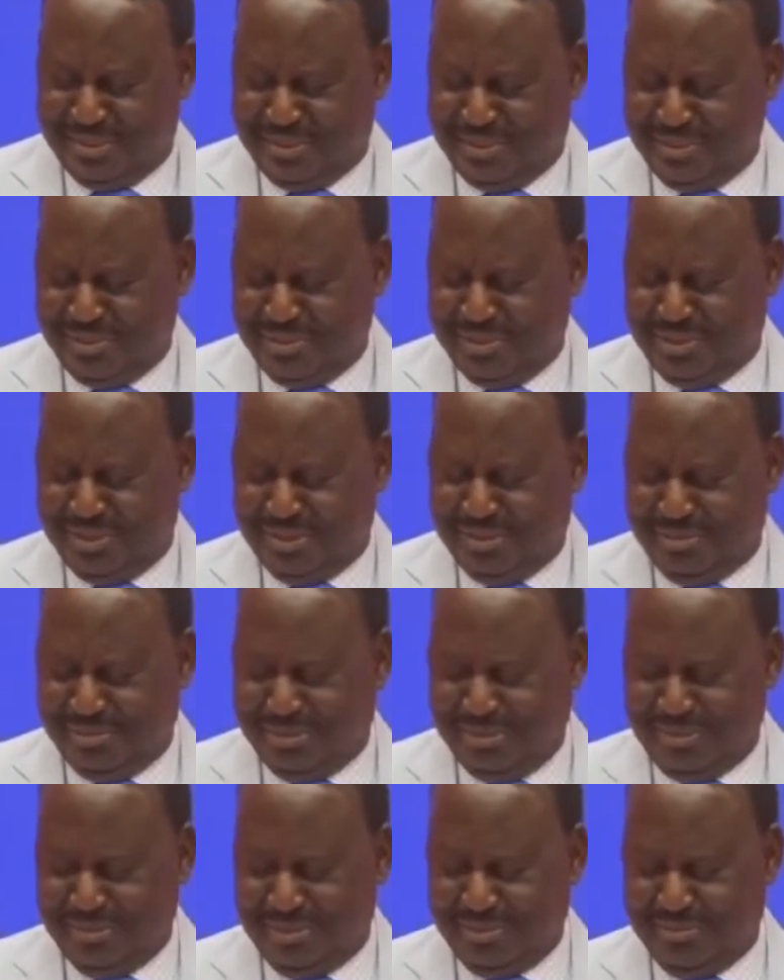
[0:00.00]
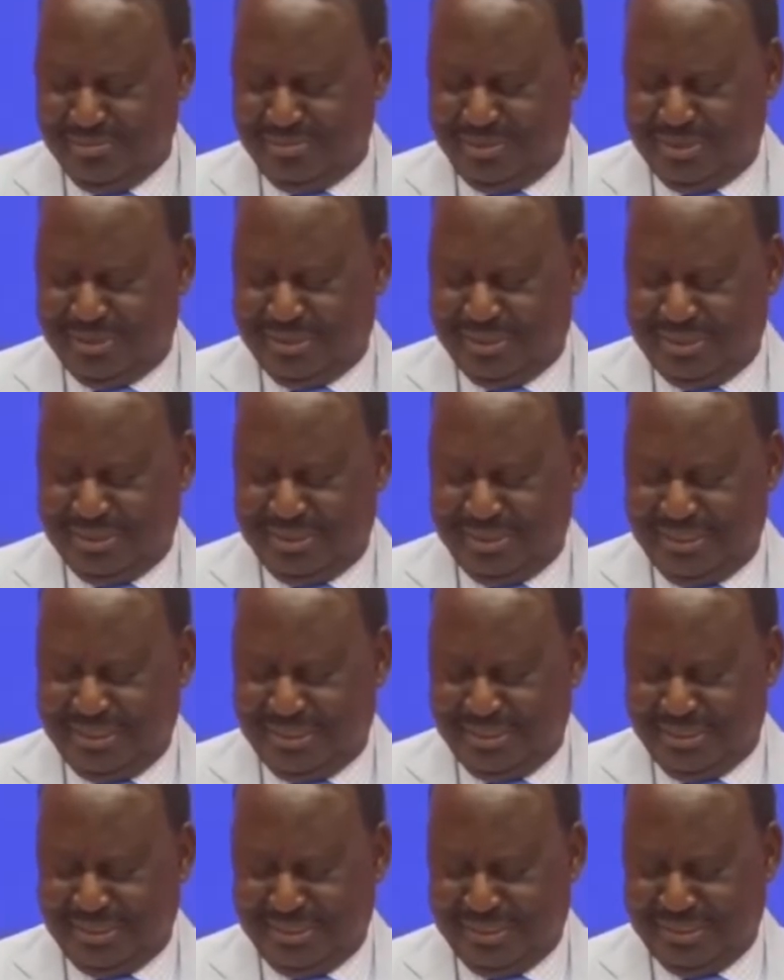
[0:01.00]
two gentlemen you invited
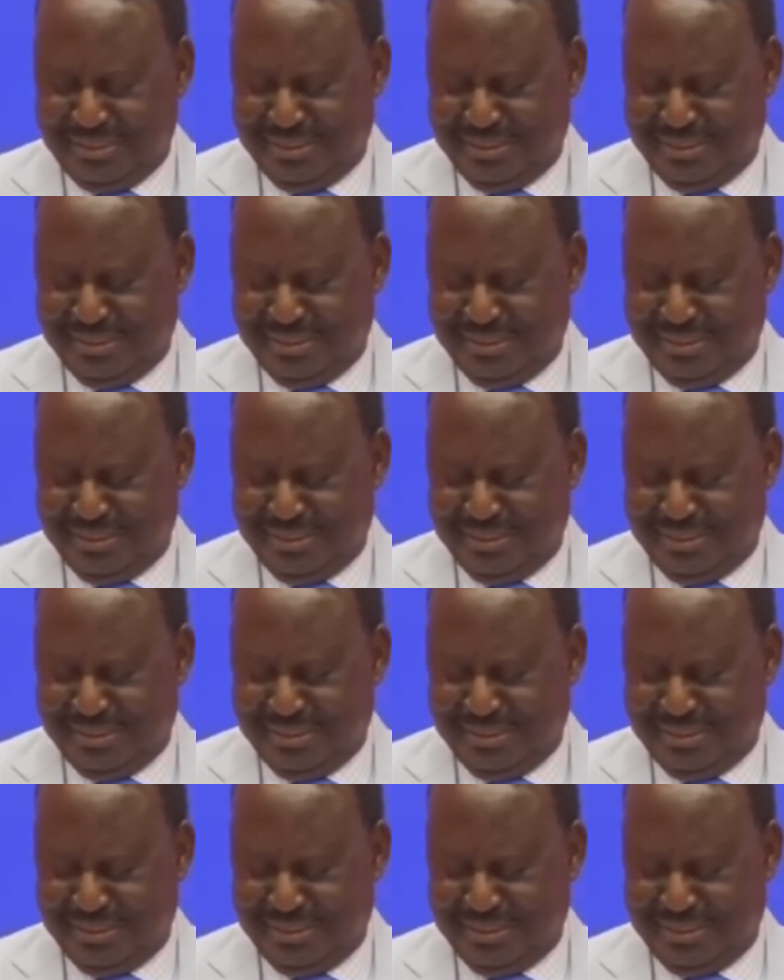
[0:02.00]
here.